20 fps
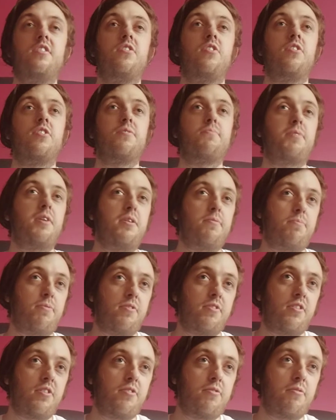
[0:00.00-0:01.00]
Other
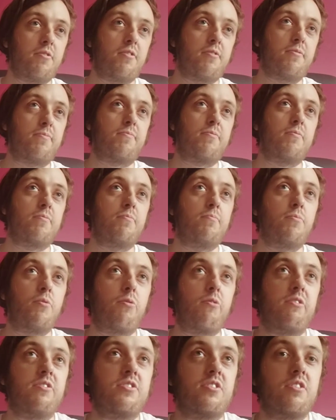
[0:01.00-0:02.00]
people who are
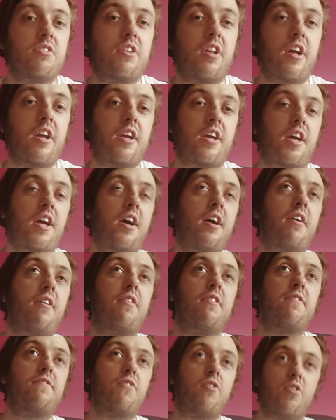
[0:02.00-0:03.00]
more into like
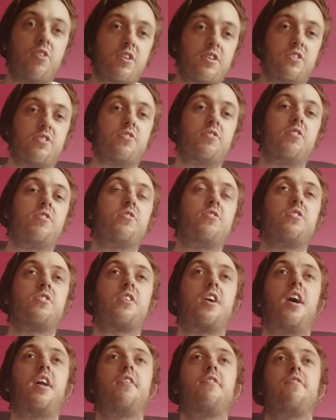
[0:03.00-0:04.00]
the voice or just
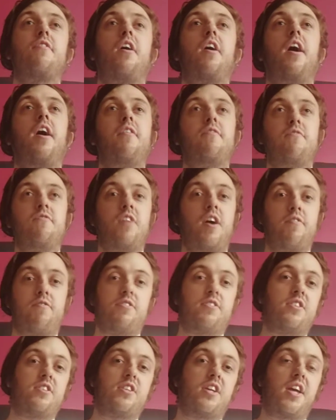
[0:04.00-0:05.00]
kind of
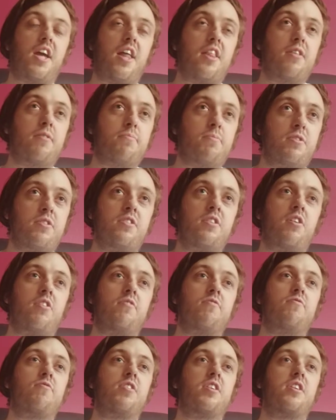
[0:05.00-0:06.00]
everything together, but
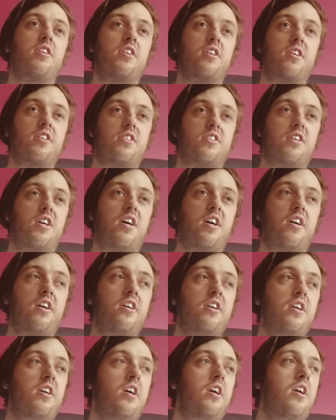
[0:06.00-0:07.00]
not really guitar,
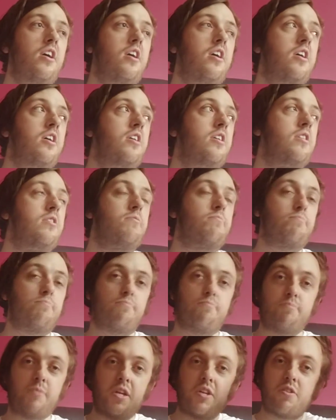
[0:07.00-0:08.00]

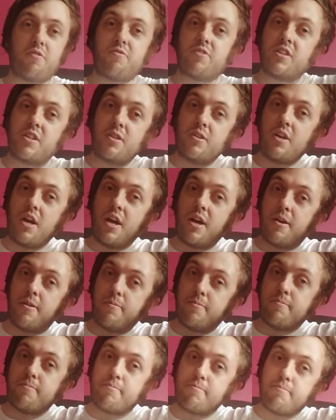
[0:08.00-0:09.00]
may not really
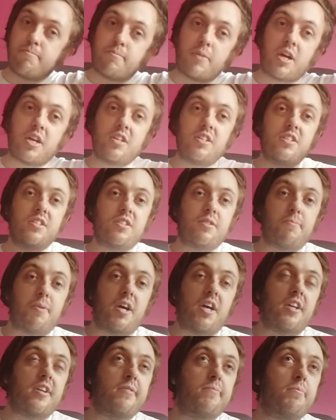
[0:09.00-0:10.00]
mind
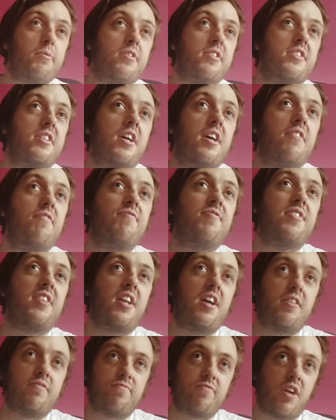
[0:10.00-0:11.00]
about it. But
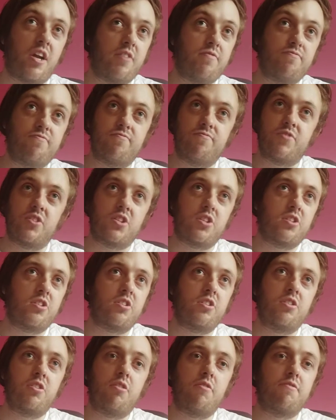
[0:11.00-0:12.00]
I
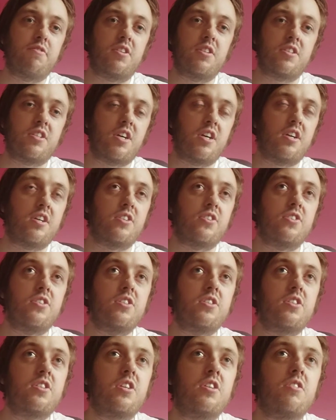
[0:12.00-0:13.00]
love guitars,
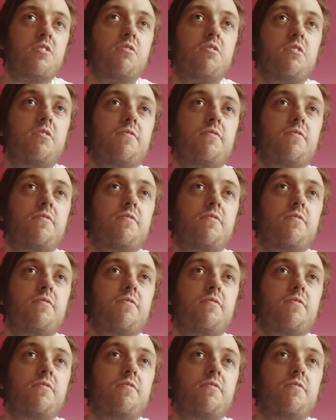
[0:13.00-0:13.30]
so